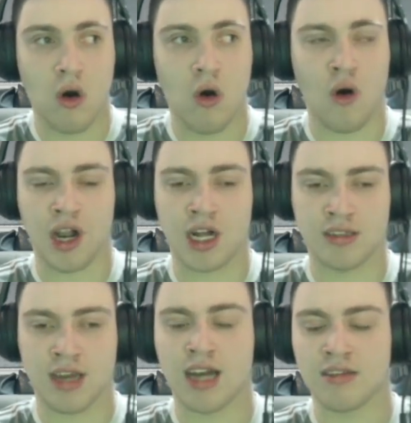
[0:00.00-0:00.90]
or
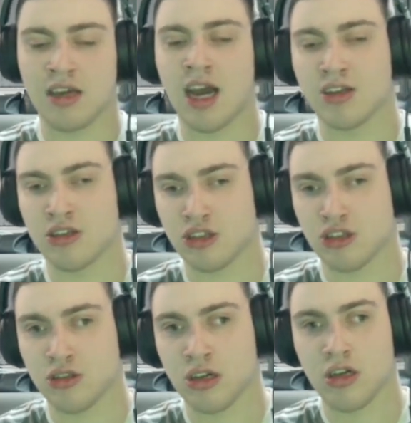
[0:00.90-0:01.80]
Hatati actually
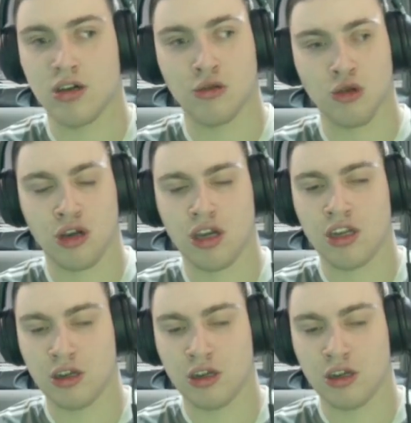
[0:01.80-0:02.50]
looking